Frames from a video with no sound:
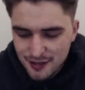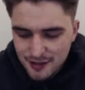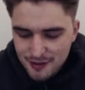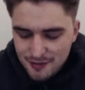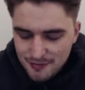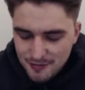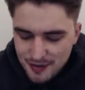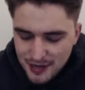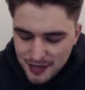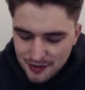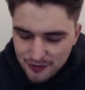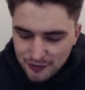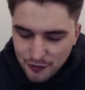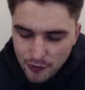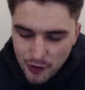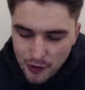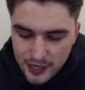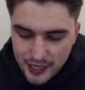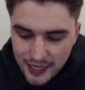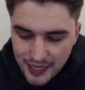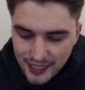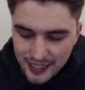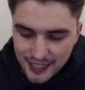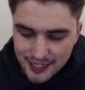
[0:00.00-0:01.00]
Bad free
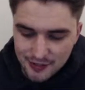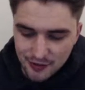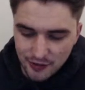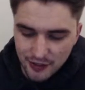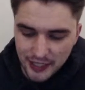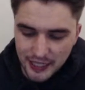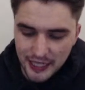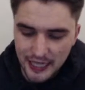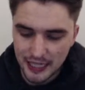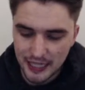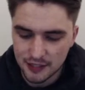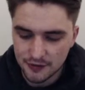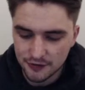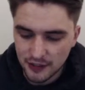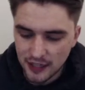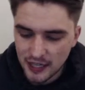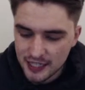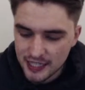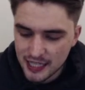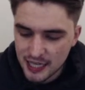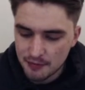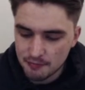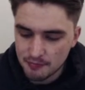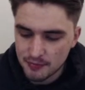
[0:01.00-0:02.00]
kick. He's not going to get his first
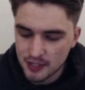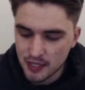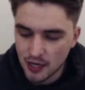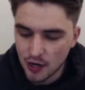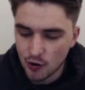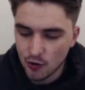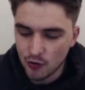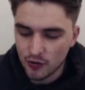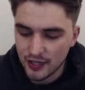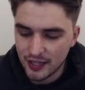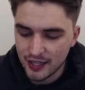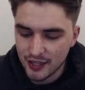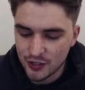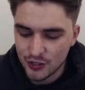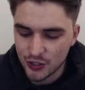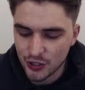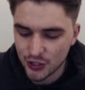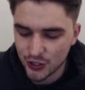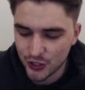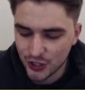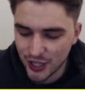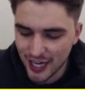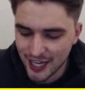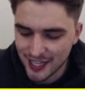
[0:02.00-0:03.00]
Hibs goal
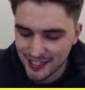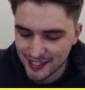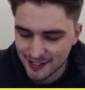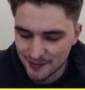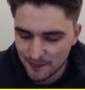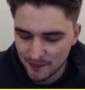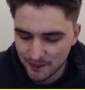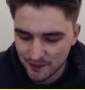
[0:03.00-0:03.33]
just yet.